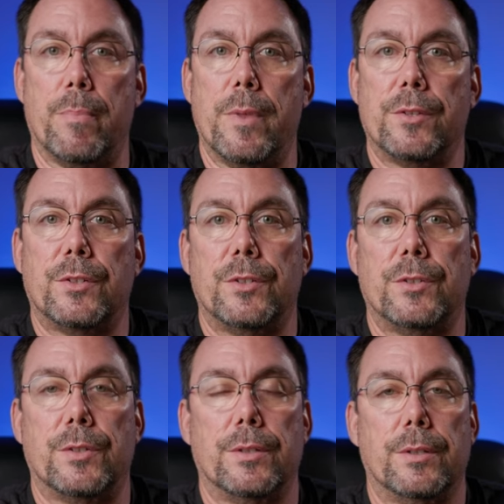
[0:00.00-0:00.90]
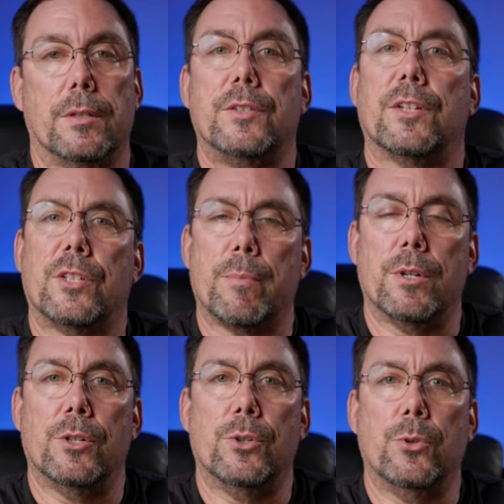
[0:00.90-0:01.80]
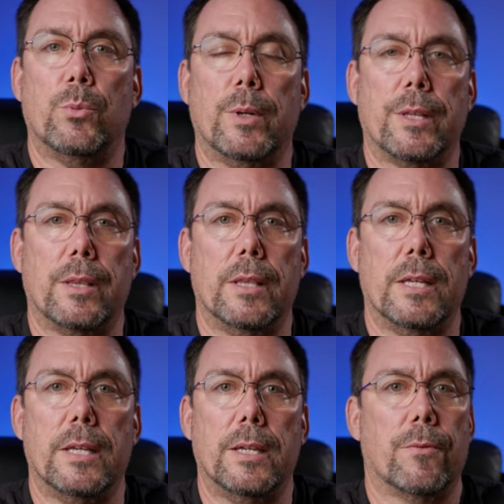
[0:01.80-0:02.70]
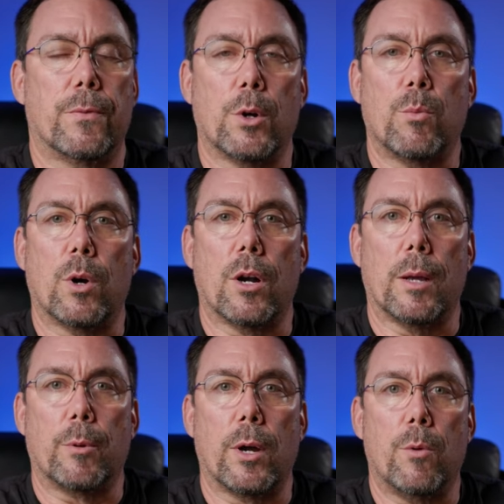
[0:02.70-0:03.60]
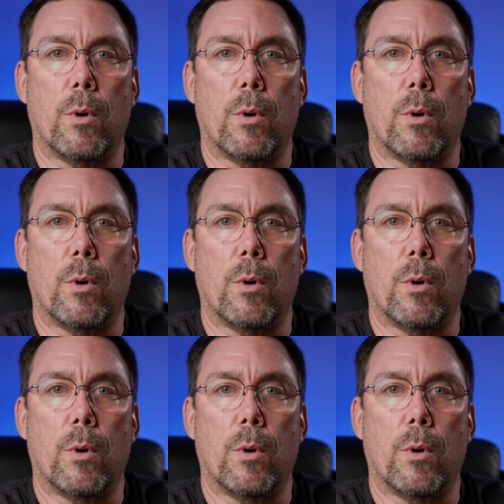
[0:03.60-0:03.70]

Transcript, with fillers: This is this has something to do with the firmware upgrade